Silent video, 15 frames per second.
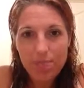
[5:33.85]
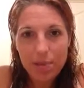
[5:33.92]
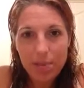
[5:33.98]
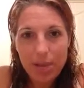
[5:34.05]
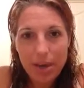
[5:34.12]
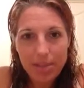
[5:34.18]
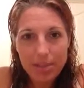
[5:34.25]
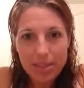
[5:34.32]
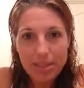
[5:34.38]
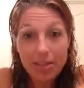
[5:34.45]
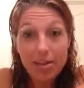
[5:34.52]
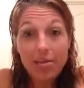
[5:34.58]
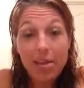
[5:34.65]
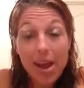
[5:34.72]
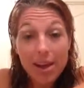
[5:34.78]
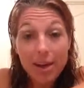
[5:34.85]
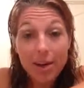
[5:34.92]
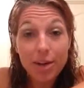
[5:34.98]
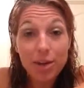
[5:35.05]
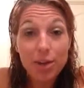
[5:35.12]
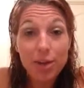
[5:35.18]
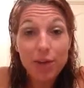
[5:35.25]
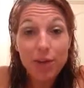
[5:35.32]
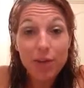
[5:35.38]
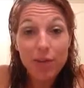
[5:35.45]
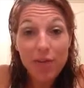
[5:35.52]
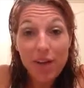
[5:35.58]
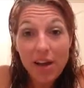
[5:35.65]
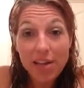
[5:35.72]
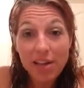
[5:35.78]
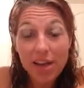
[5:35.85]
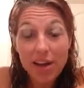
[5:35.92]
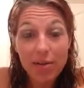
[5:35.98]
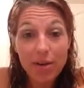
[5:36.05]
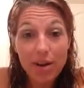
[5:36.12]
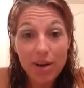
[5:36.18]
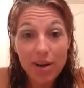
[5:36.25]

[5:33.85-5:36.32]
the pigments as a liner, so you can find that